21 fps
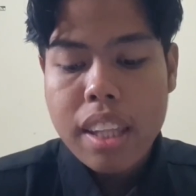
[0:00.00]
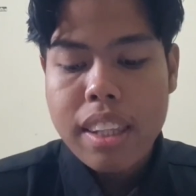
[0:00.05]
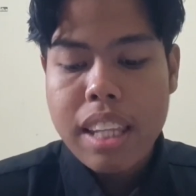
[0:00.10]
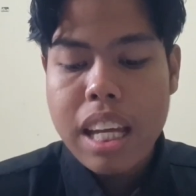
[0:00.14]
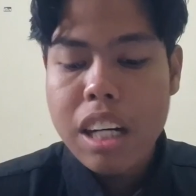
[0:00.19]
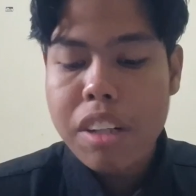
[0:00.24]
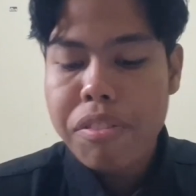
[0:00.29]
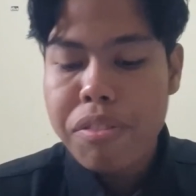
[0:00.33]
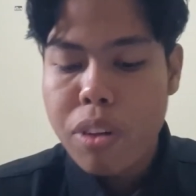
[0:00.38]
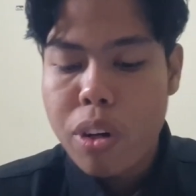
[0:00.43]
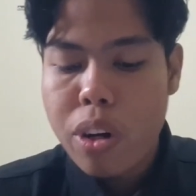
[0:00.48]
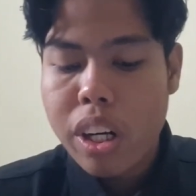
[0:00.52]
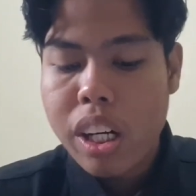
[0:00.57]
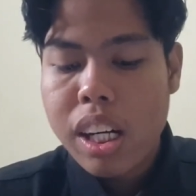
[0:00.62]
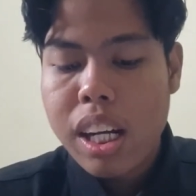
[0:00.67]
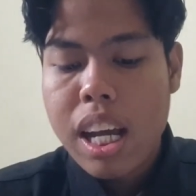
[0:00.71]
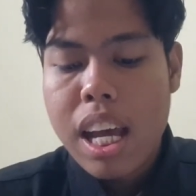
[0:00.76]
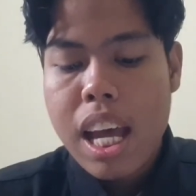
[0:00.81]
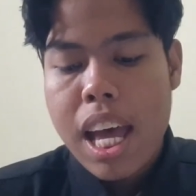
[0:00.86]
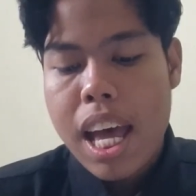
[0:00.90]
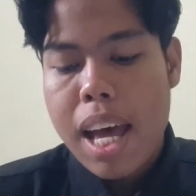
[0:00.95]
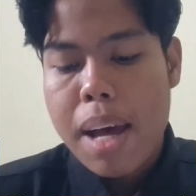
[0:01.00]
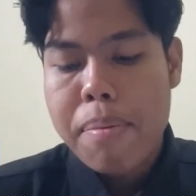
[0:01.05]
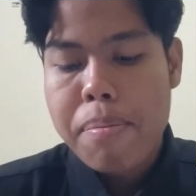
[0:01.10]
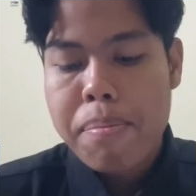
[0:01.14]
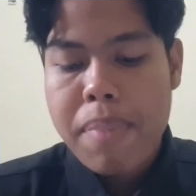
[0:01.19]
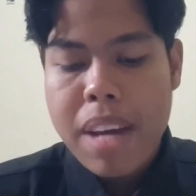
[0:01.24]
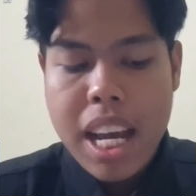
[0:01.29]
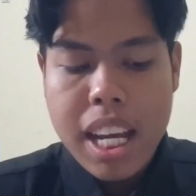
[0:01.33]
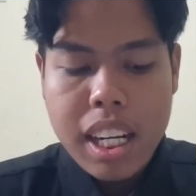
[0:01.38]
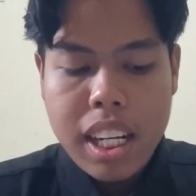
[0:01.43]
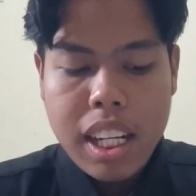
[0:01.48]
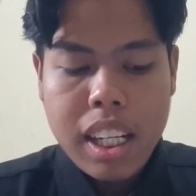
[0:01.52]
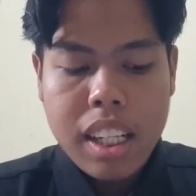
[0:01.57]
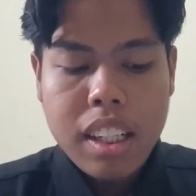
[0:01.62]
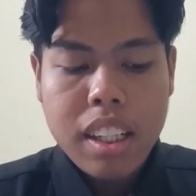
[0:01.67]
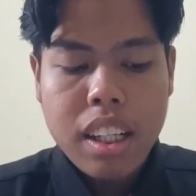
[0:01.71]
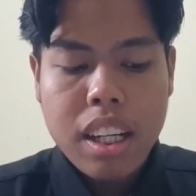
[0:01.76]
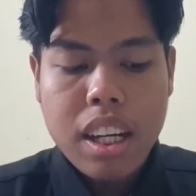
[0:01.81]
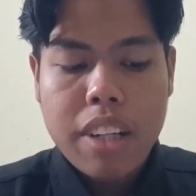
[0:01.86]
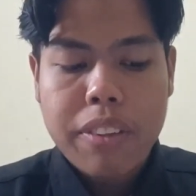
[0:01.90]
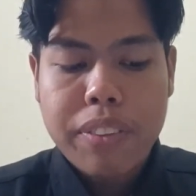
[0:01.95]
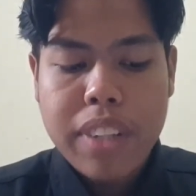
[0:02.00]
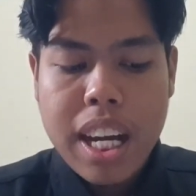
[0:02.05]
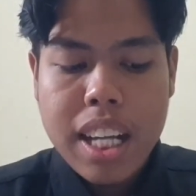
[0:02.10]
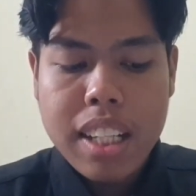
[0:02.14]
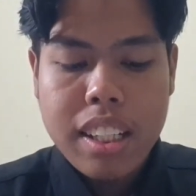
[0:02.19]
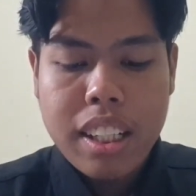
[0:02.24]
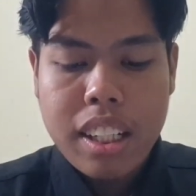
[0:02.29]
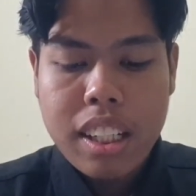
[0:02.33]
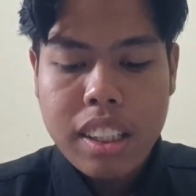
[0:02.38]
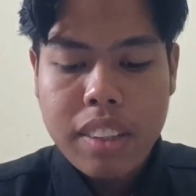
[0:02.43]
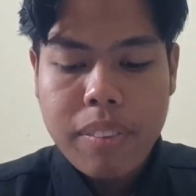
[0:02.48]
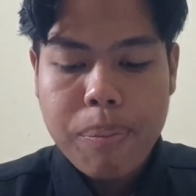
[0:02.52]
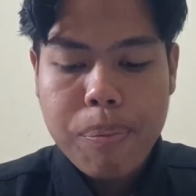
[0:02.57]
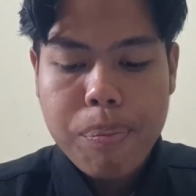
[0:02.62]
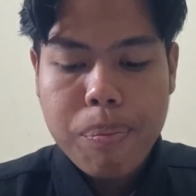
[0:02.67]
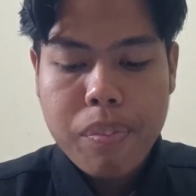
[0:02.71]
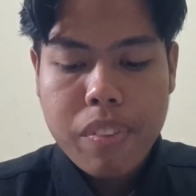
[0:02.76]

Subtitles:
Therefore, embedding rather